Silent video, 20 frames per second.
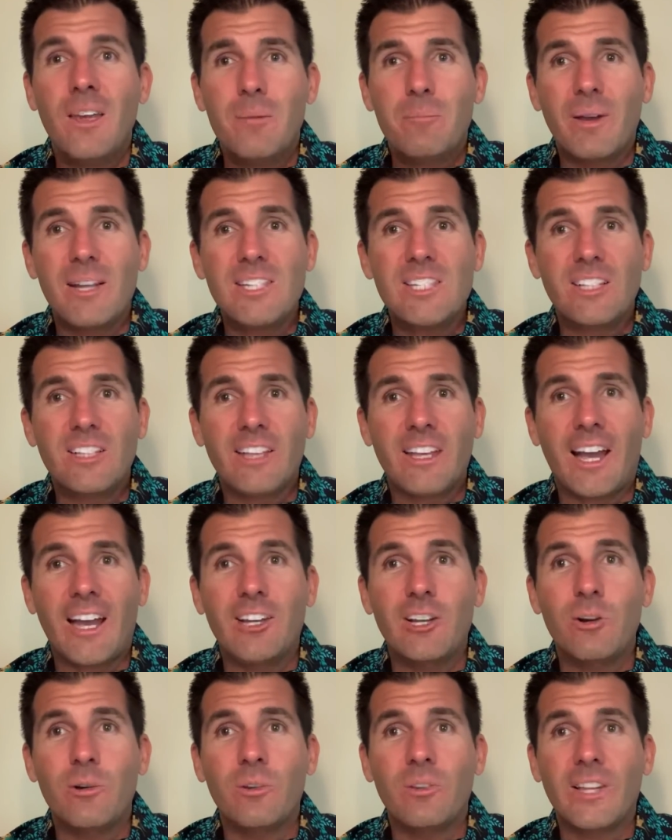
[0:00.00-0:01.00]
Basically, I
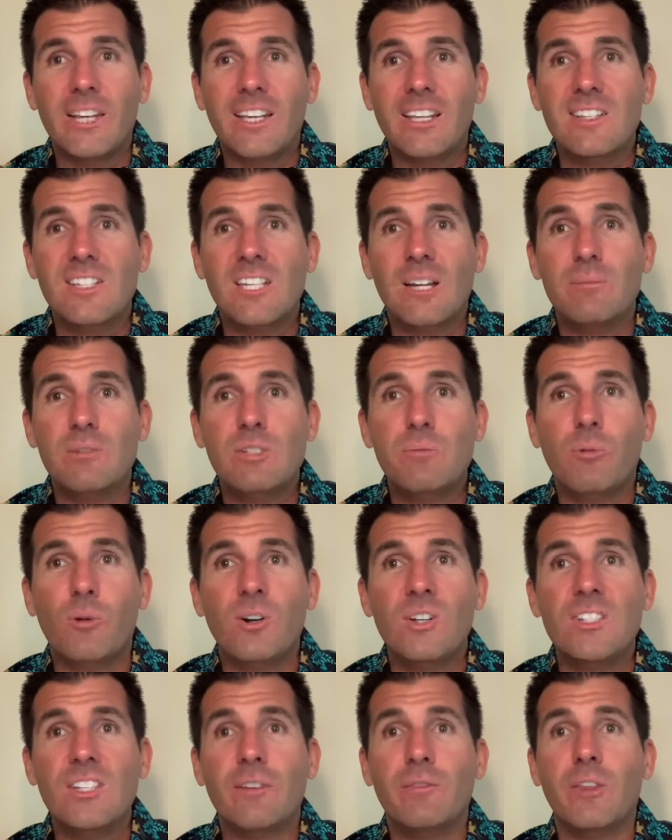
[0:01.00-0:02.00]
know like in some
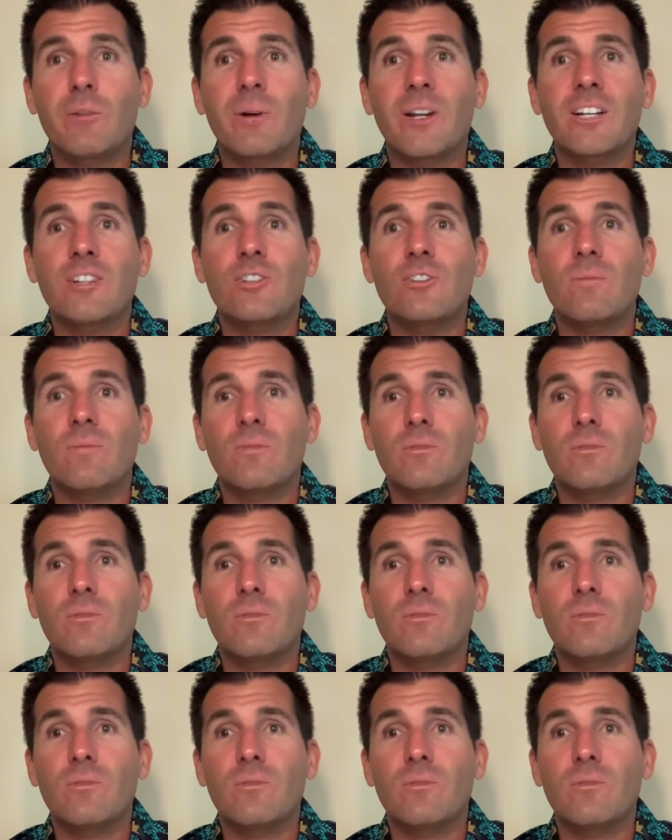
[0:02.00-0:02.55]
sports, if they want